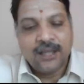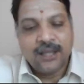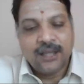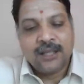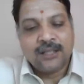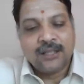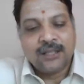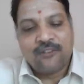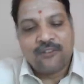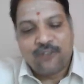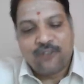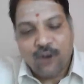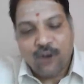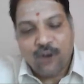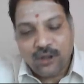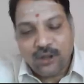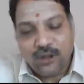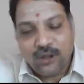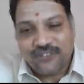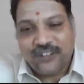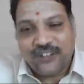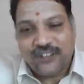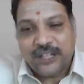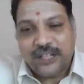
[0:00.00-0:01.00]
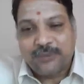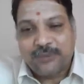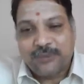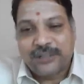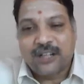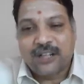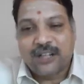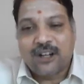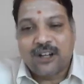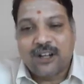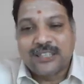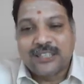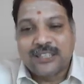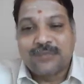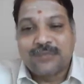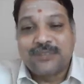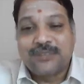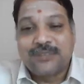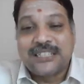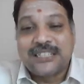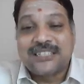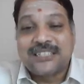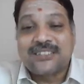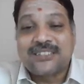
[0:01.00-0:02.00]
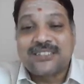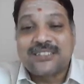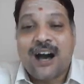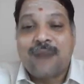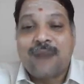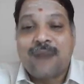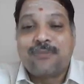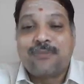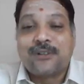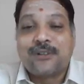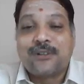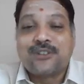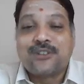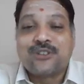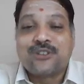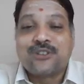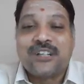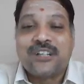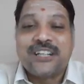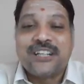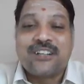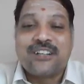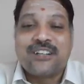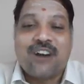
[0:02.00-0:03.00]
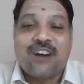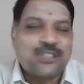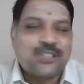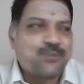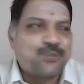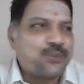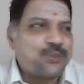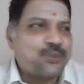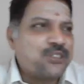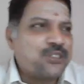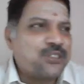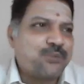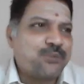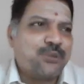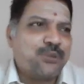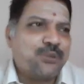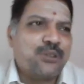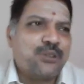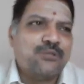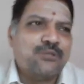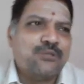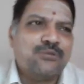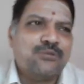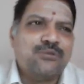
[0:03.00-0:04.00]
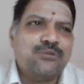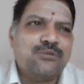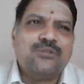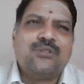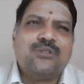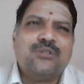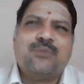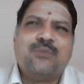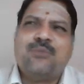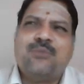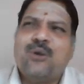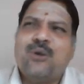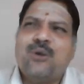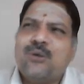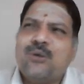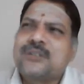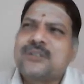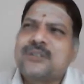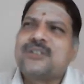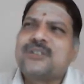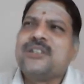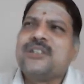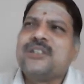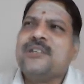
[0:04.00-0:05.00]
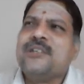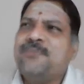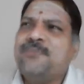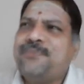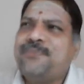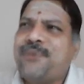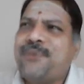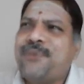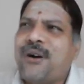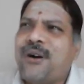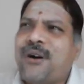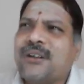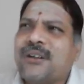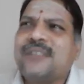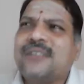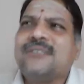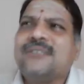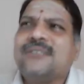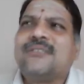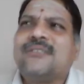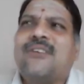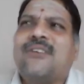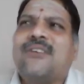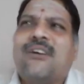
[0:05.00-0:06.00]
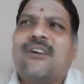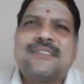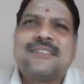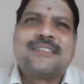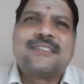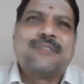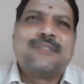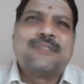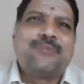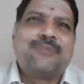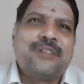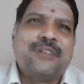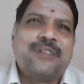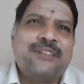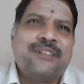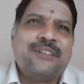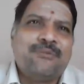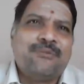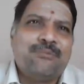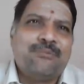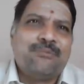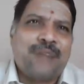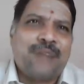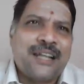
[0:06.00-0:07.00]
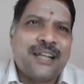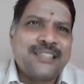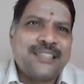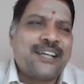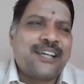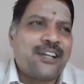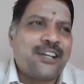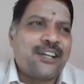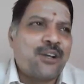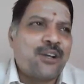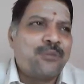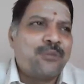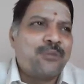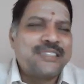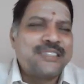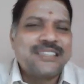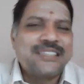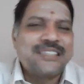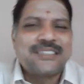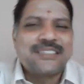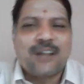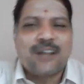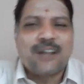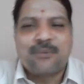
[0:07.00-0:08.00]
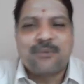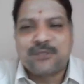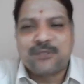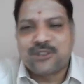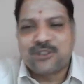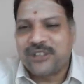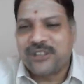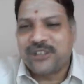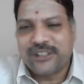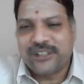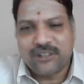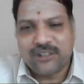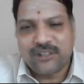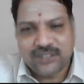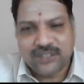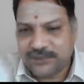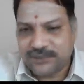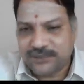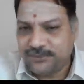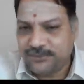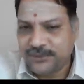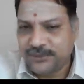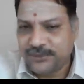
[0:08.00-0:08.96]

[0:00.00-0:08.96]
The fourth fundamental concept is opportunity cost principle. The most important concept in managing economics is opportunity cost.